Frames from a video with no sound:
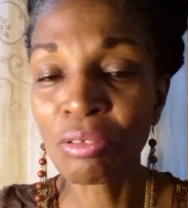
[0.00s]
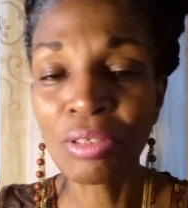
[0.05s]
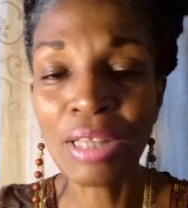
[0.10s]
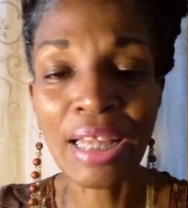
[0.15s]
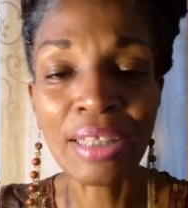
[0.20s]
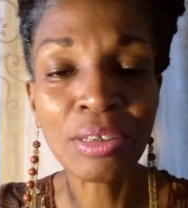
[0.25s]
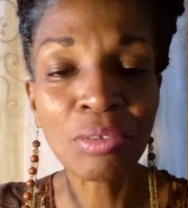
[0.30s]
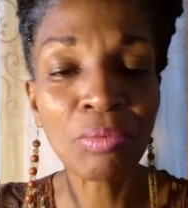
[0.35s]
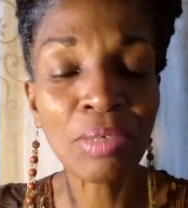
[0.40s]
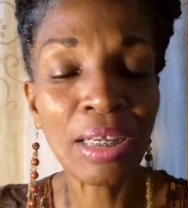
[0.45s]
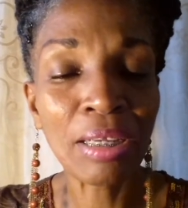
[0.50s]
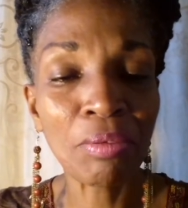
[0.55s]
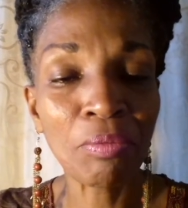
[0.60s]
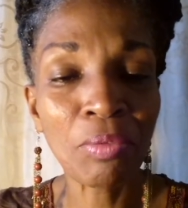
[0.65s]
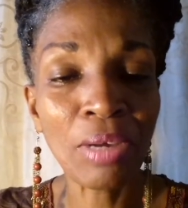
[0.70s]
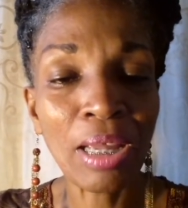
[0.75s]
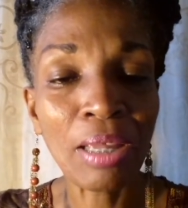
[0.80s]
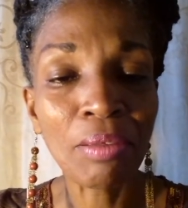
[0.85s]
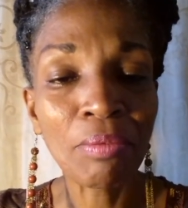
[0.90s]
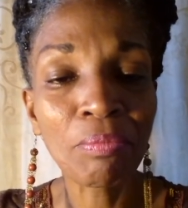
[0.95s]
that's why
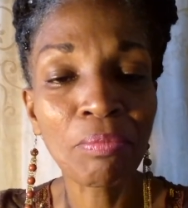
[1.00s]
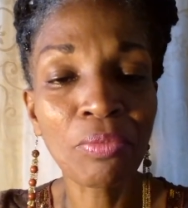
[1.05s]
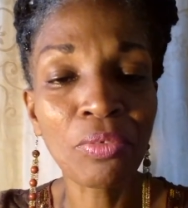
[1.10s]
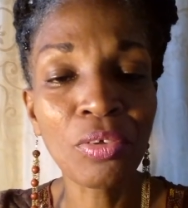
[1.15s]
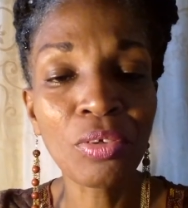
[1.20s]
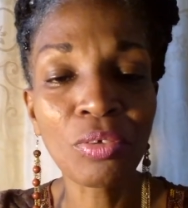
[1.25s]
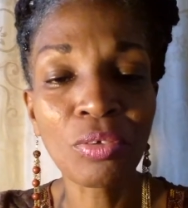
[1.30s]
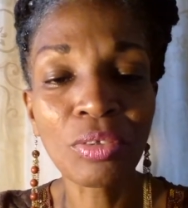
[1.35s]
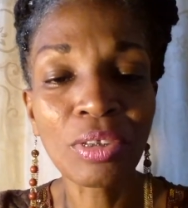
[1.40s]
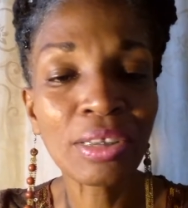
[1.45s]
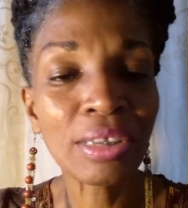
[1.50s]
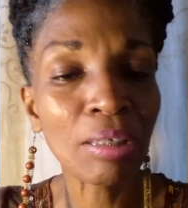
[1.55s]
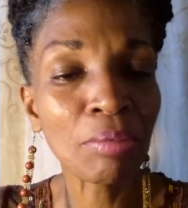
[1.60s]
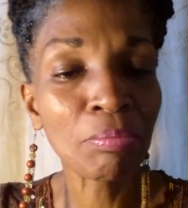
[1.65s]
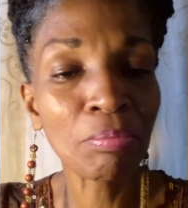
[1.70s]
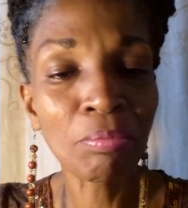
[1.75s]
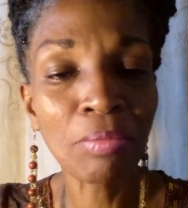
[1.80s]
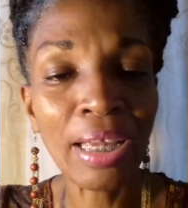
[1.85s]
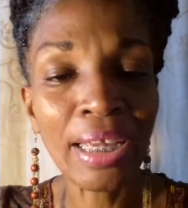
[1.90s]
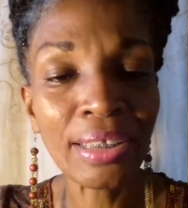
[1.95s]

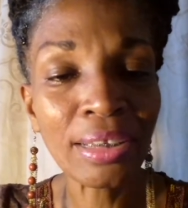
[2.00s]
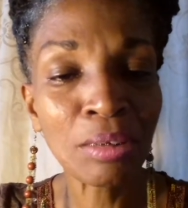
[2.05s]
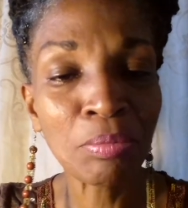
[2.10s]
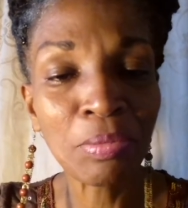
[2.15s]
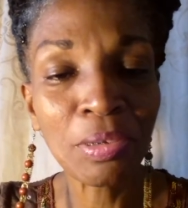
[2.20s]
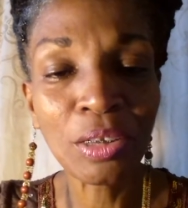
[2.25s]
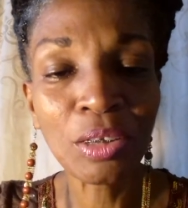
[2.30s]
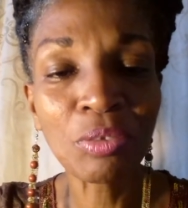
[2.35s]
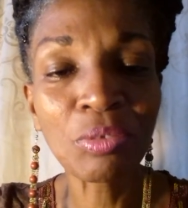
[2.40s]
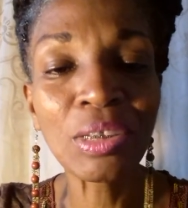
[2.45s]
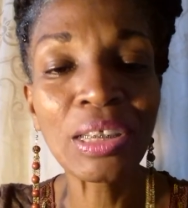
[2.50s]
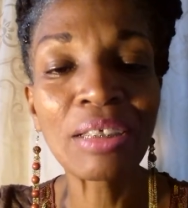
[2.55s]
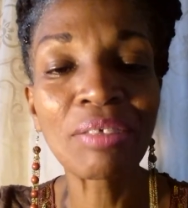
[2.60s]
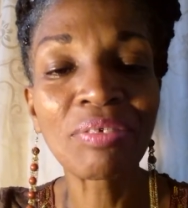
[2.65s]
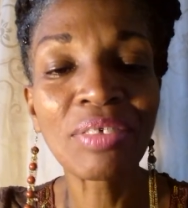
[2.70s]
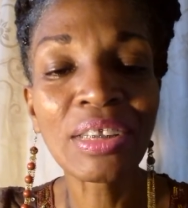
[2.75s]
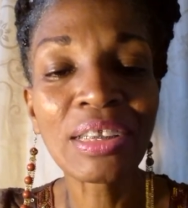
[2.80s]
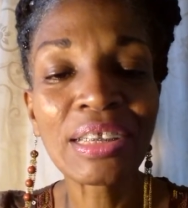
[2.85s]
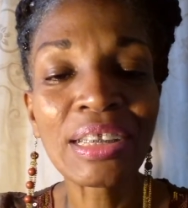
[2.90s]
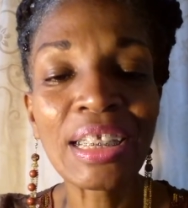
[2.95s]
some experts would
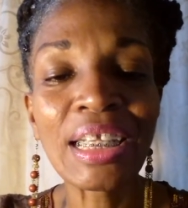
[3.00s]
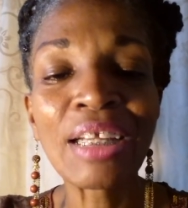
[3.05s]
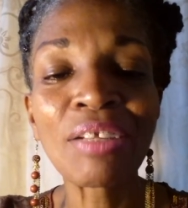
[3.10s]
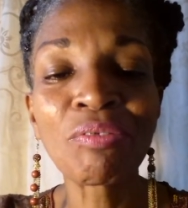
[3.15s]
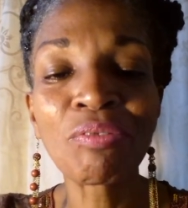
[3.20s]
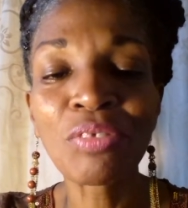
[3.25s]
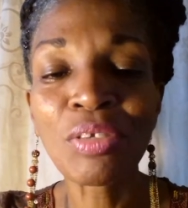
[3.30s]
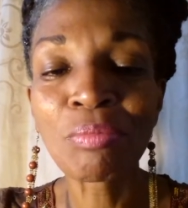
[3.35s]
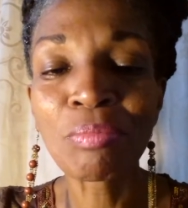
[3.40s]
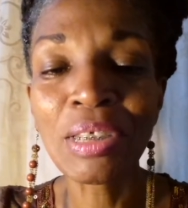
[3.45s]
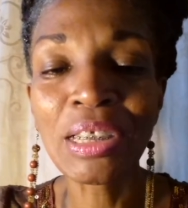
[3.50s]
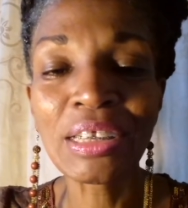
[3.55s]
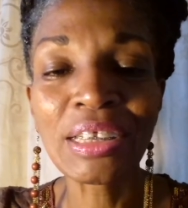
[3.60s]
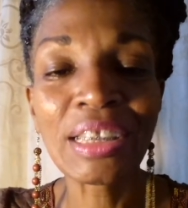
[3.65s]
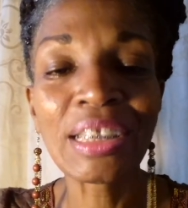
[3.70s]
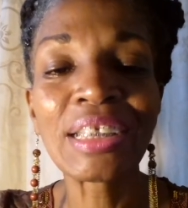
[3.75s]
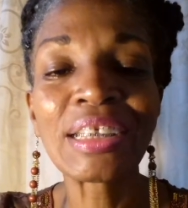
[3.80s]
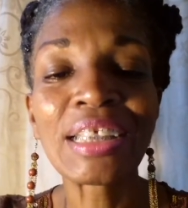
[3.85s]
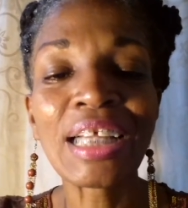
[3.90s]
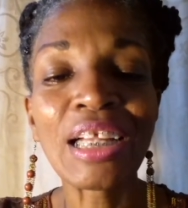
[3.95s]
even say
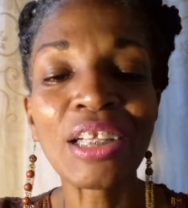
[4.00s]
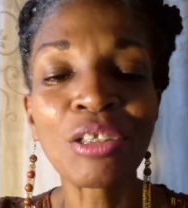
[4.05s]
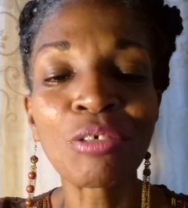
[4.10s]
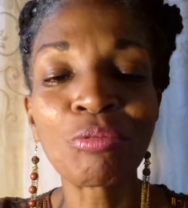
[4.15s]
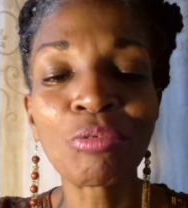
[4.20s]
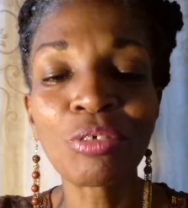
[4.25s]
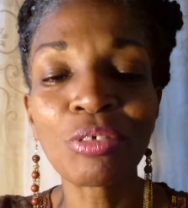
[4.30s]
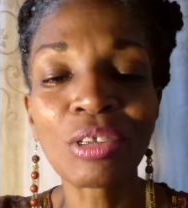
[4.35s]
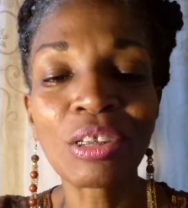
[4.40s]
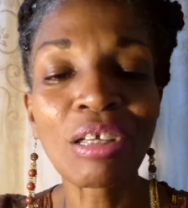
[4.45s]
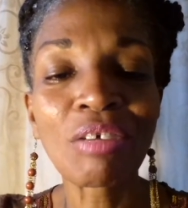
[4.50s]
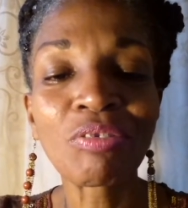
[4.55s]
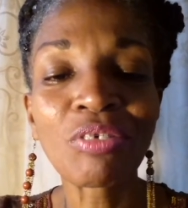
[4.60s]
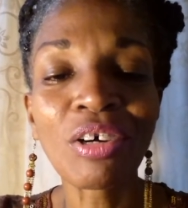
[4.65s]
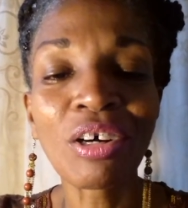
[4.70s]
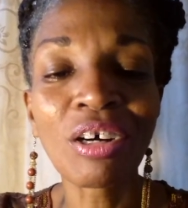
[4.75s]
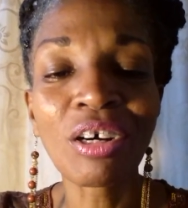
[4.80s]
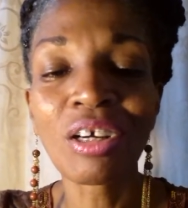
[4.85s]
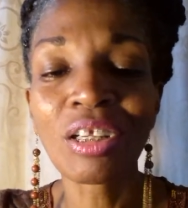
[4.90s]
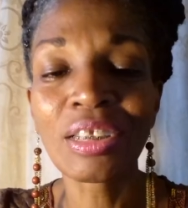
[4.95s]
inflammation is at the root of
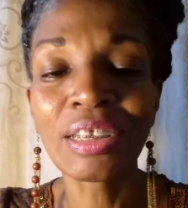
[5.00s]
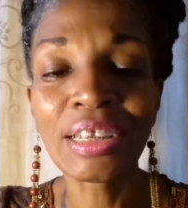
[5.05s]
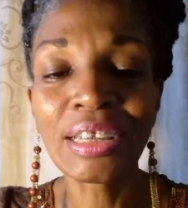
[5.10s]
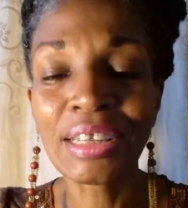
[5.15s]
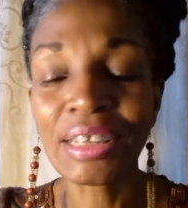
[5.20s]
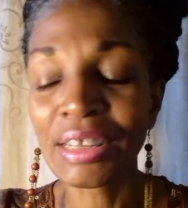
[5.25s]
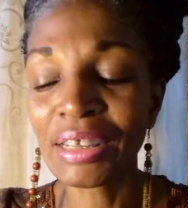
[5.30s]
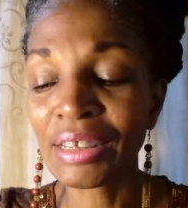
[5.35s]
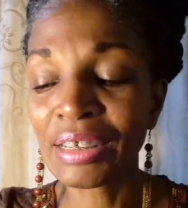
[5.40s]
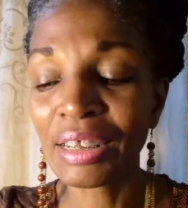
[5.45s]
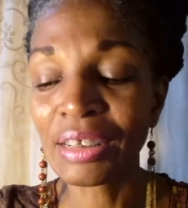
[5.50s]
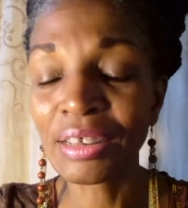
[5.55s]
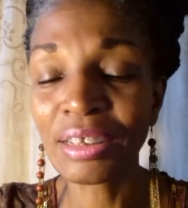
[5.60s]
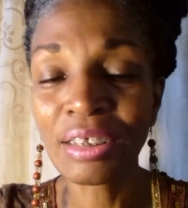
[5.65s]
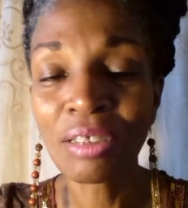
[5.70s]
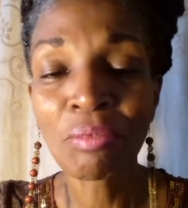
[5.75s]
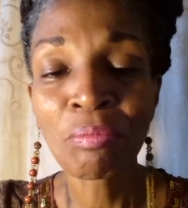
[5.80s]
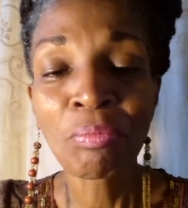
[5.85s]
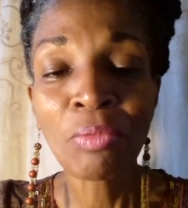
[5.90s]
all diseases.